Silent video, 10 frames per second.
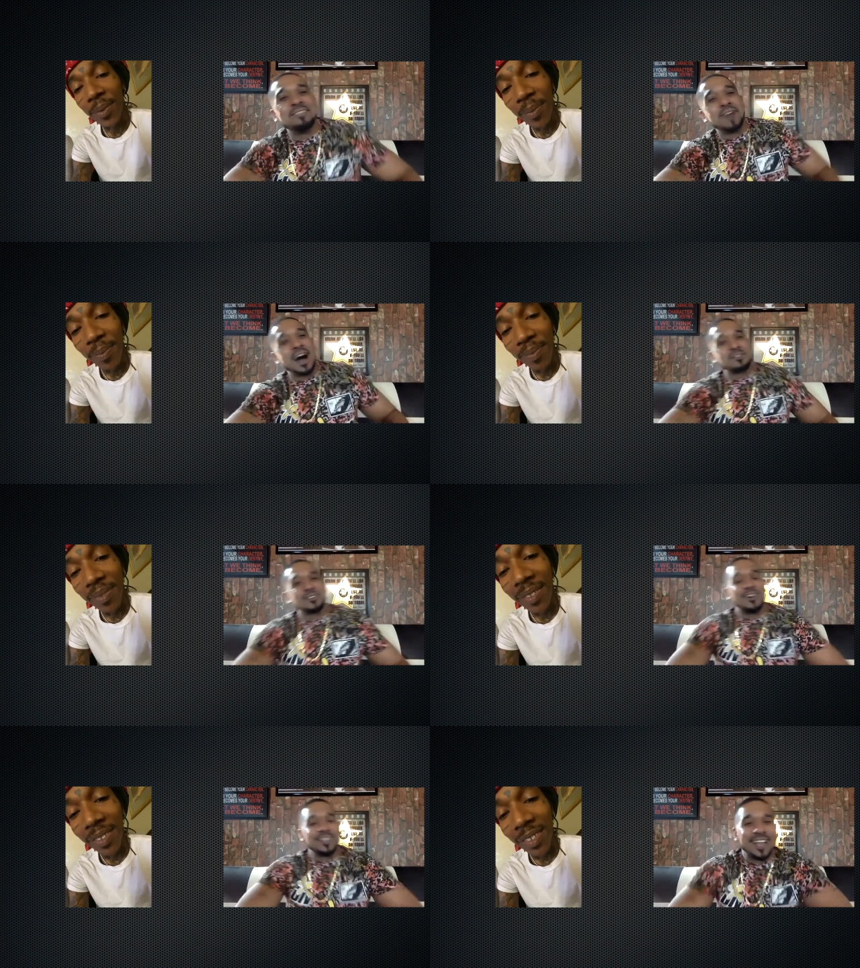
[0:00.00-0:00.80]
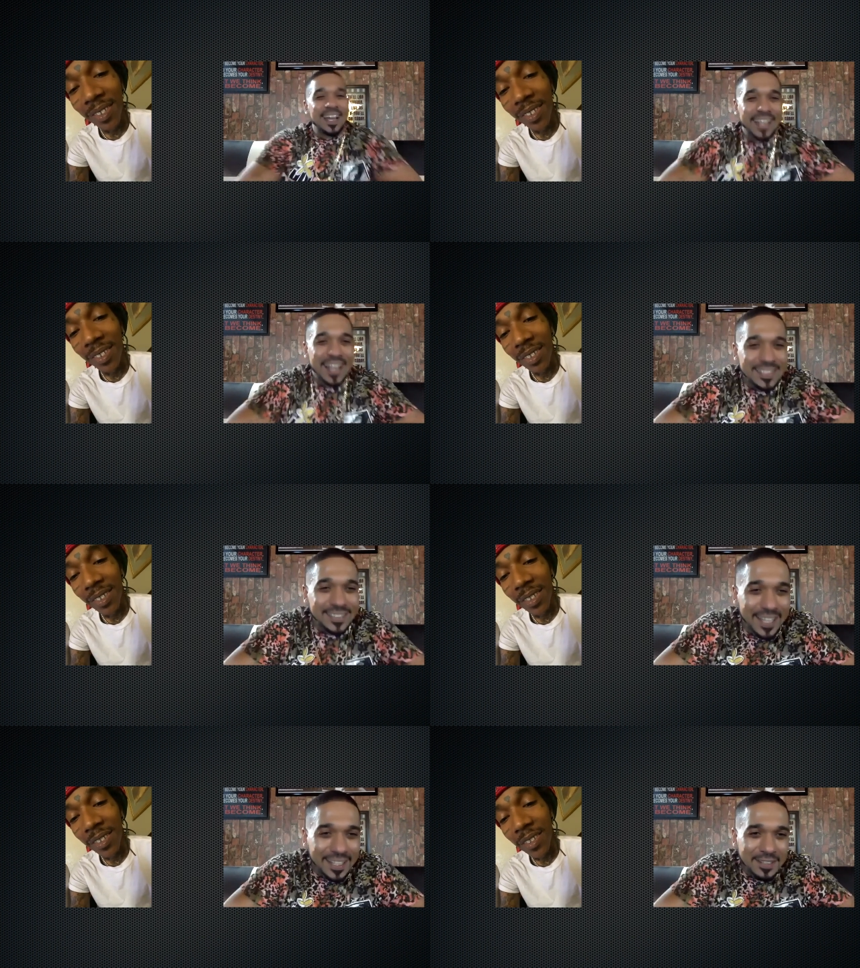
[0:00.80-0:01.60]
Speaker 1: Vaz was on deck last
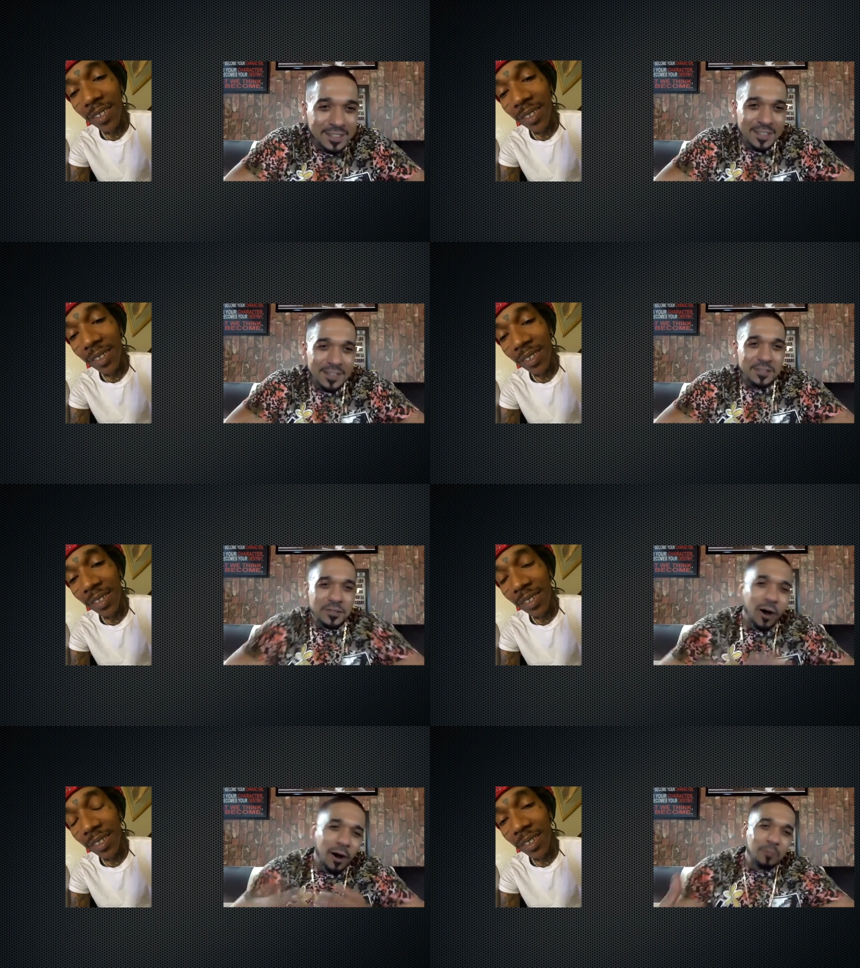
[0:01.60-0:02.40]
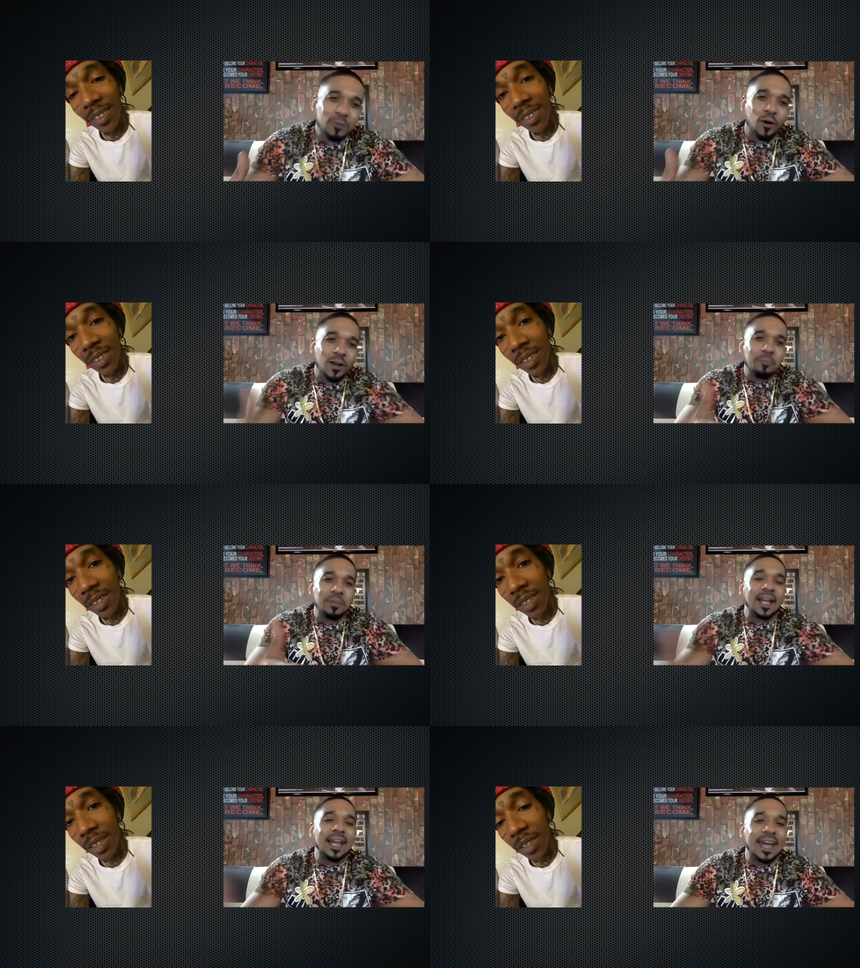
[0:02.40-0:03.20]
night. So, um, growing up in
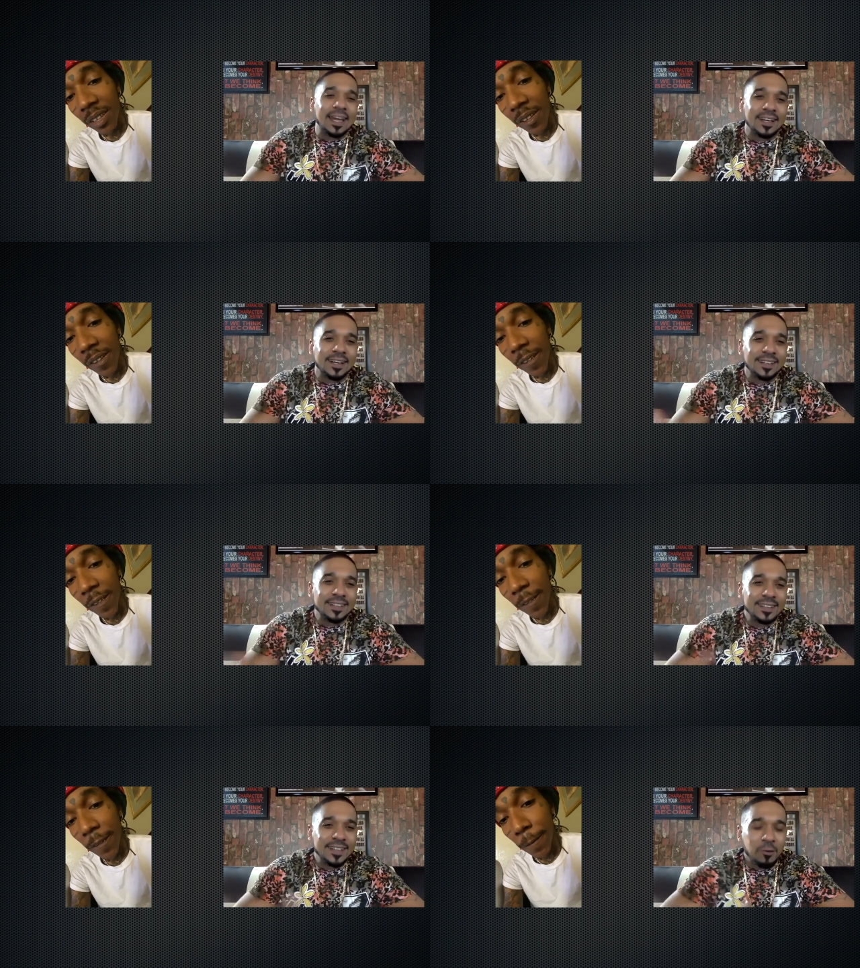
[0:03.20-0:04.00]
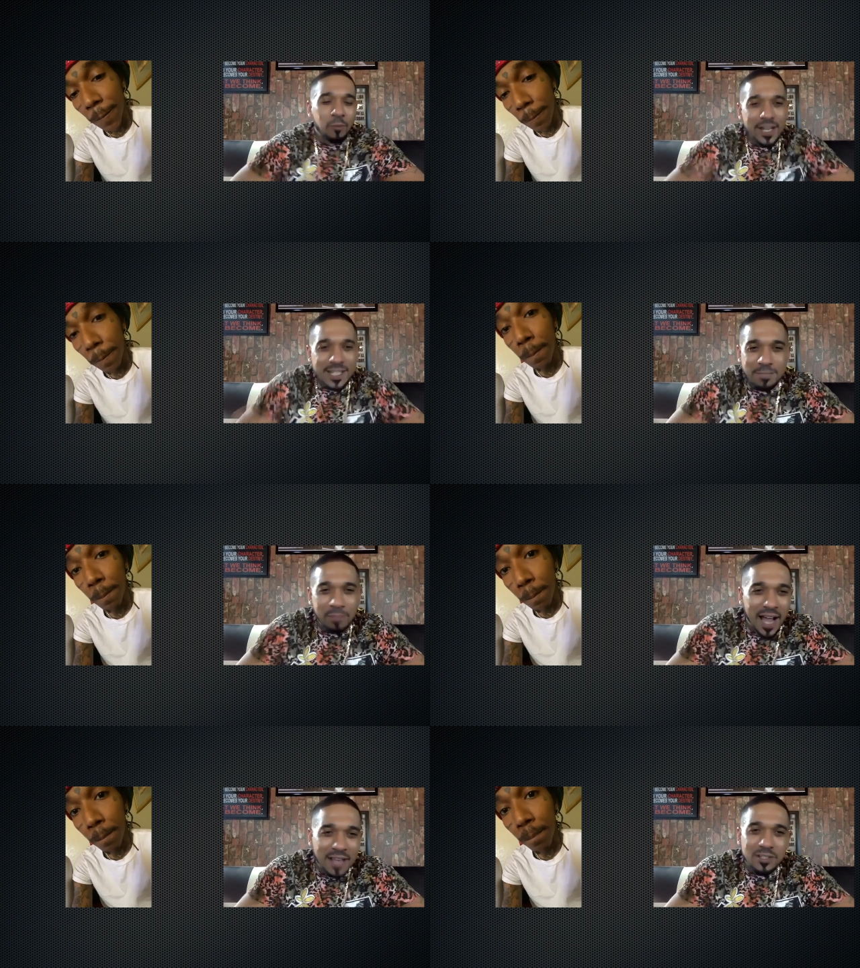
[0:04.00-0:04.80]
Atlanta, what
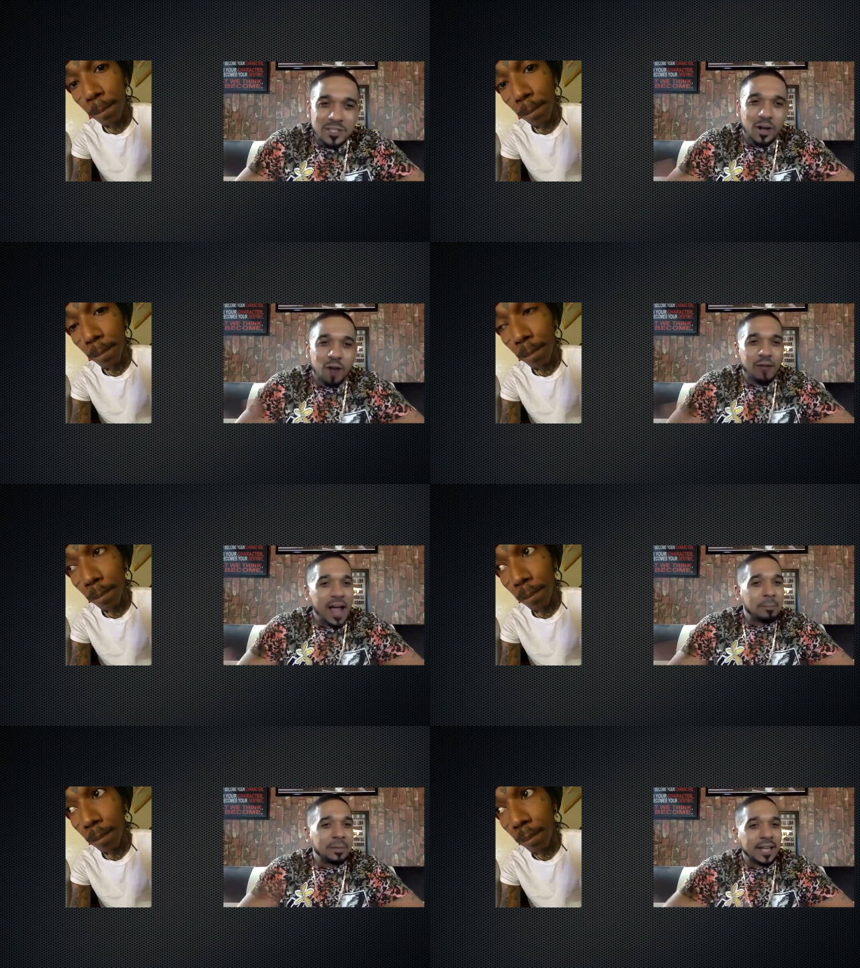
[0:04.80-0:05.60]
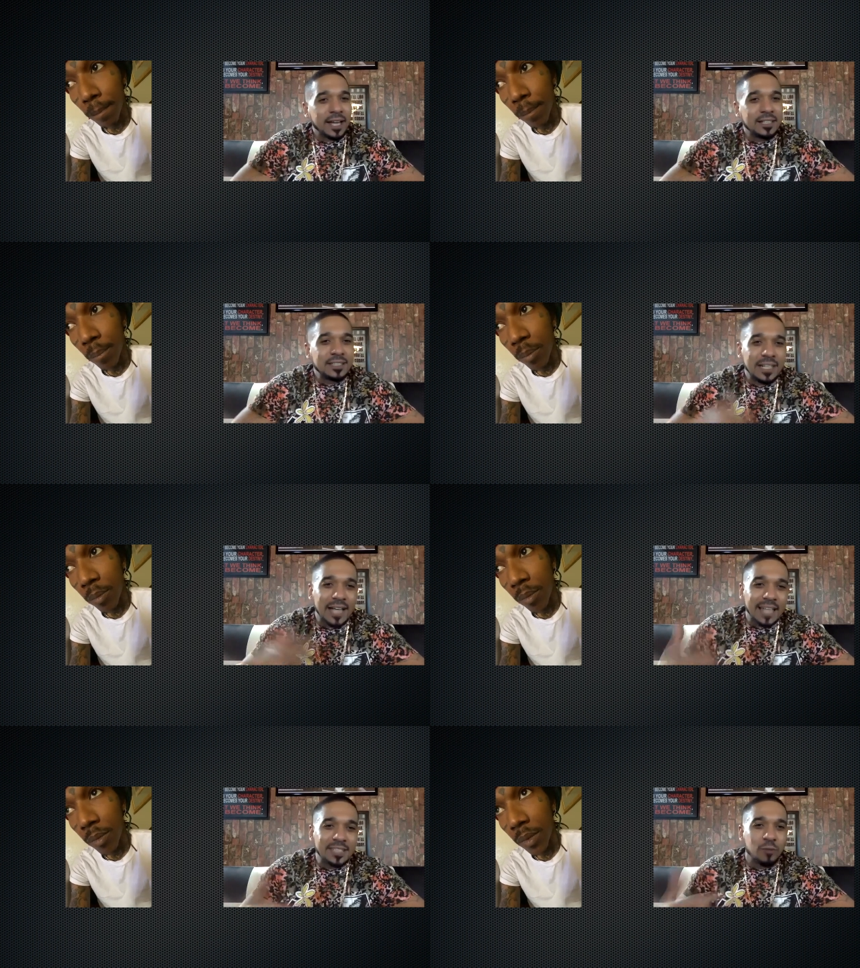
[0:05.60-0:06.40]
inspired you to start rapping? Like,
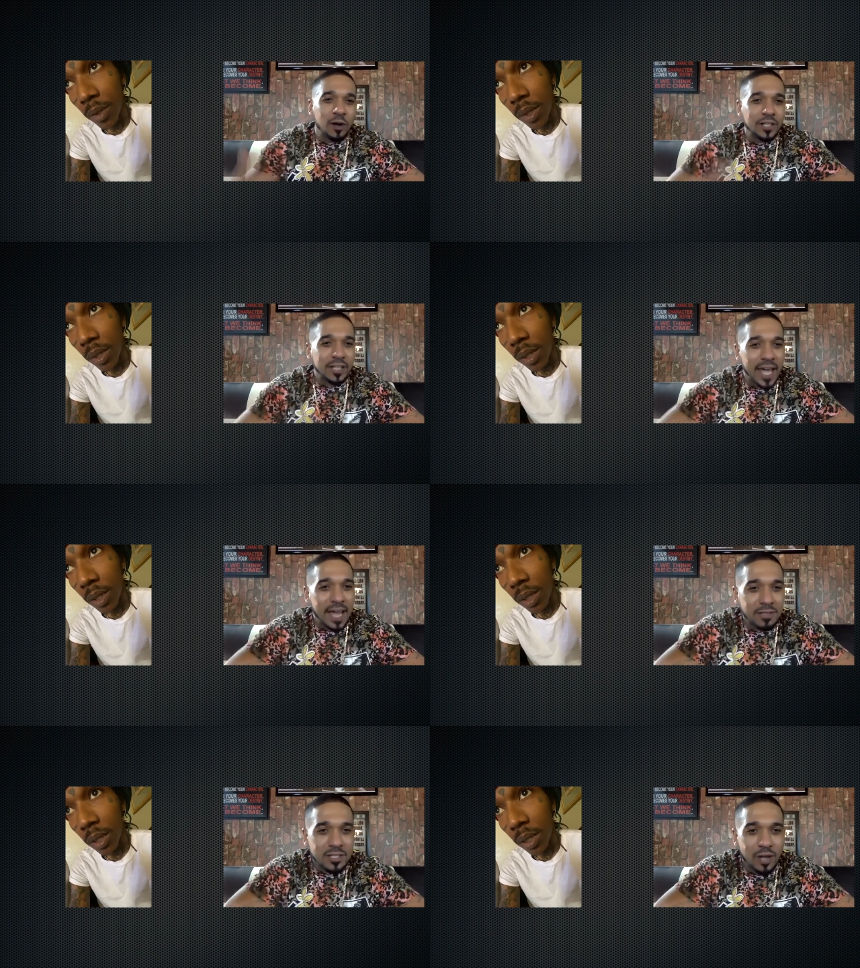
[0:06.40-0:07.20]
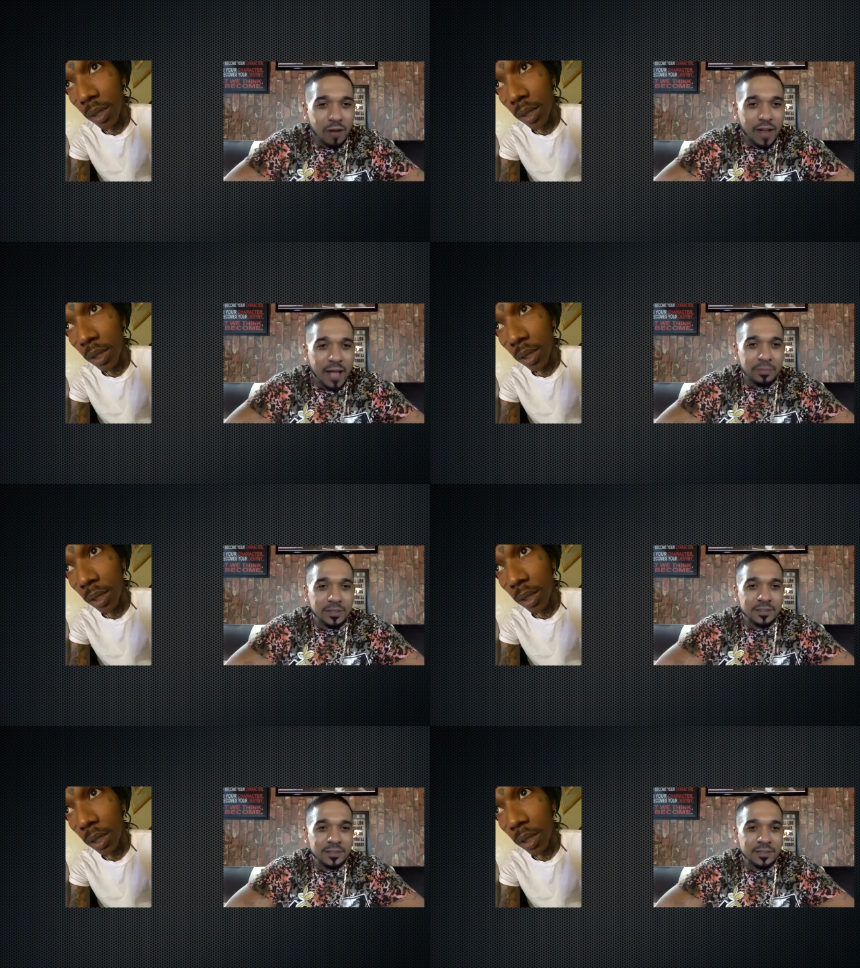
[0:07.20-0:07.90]
got you on your game to start rapping?